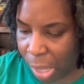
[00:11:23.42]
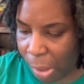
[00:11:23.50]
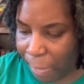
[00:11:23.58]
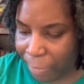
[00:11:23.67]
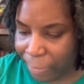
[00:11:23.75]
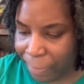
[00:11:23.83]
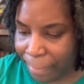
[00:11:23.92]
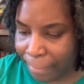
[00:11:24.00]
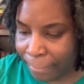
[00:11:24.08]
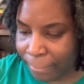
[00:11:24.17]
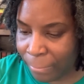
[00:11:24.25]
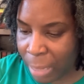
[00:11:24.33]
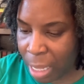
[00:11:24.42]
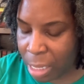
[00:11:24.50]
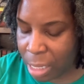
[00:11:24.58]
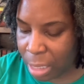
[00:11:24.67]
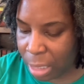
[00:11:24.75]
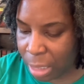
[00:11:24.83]
Mm,
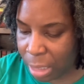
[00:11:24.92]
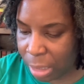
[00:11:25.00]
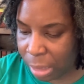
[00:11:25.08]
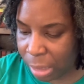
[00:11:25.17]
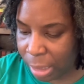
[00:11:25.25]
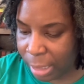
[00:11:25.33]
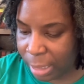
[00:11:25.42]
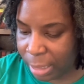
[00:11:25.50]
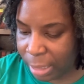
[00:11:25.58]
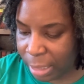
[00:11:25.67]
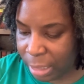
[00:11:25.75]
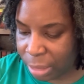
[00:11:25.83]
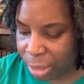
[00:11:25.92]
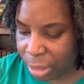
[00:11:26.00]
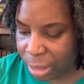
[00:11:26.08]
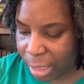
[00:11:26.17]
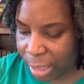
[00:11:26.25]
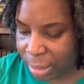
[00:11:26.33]
these are
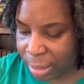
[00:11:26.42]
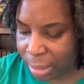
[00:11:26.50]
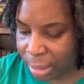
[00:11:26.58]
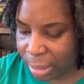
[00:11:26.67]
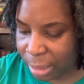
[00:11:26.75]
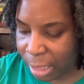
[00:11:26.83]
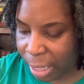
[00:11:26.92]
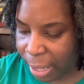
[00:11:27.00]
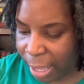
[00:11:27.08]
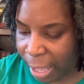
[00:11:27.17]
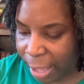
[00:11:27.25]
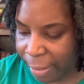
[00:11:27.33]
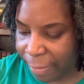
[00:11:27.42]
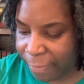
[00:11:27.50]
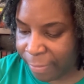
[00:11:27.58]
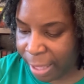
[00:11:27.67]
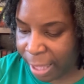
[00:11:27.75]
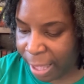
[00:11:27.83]
Lee. I have,
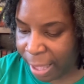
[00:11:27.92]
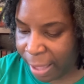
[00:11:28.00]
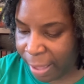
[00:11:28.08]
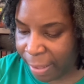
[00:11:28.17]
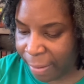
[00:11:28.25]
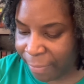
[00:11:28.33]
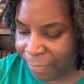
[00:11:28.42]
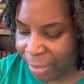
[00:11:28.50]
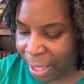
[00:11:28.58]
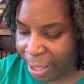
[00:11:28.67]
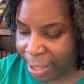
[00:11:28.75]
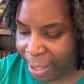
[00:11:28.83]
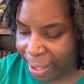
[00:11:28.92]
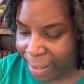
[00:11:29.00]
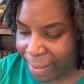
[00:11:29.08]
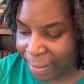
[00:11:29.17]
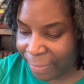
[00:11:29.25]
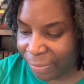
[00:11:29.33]
I have, I
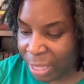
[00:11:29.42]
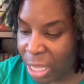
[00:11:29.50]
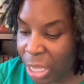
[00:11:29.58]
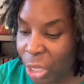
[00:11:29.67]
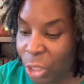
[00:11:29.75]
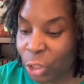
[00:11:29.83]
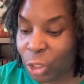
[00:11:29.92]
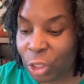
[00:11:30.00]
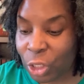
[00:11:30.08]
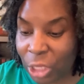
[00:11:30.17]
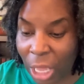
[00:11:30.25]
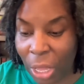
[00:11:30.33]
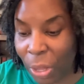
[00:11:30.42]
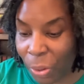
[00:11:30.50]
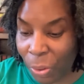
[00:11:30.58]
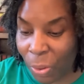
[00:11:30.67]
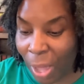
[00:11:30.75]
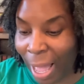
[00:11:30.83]
have.
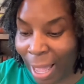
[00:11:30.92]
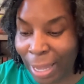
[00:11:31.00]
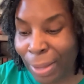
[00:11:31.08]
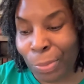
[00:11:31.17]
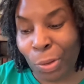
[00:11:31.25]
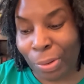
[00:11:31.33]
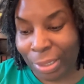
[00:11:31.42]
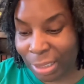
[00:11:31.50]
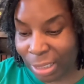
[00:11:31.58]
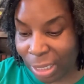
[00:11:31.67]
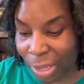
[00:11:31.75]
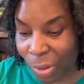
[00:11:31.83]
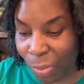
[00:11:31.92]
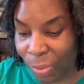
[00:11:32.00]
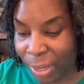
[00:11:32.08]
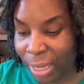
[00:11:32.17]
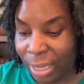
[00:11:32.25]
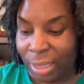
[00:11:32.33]
So I am going to go
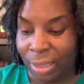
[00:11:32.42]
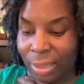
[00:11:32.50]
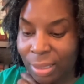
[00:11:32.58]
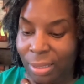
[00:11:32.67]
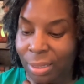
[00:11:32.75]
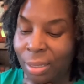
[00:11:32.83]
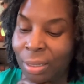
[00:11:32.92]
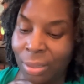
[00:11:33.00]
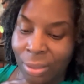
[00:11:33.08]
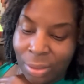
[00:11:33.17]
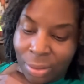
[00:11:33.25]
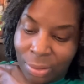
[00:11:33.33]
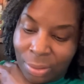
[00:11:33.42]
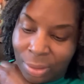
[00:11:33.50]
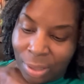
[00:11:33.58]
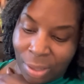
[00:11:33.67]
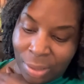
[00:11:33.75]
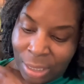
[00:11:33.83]
with, oh,
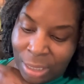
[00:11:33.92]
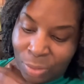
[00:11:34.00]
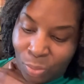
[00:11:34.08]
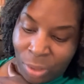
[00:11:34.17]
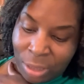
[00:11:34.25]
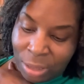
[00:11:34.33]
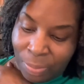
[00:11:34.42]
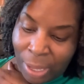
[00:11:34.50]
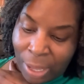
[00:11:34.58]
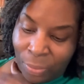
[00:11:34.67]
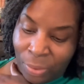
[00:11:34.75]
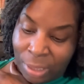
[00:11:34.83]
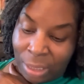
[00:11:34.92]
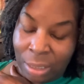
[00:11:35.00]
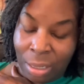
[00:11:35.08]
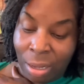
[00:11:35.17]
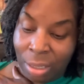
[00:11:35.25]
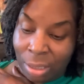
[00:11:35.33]
these ones by Wendy
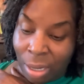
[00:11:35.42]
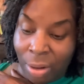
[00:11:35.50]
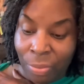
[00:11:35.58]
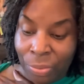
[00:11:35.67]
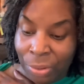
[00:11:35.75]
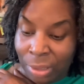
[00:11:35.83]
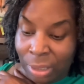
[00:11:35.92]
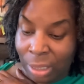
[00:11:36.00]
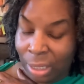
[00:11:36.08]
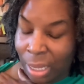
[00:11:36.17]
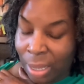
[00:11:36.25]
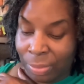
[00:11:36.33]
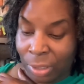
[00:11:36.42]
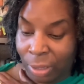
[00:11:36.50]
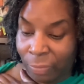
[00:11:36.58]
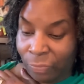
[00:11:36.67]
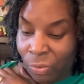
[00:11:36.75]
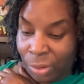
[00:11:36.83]
Lawton. I really, I'm
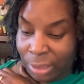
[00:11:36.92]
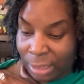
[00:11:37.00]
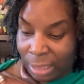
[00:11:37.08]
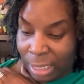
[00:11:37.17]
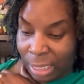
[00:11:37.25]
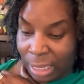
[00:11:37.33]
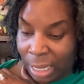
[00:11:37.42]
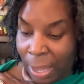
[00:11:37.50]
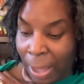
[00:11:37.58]
looking forward to getting.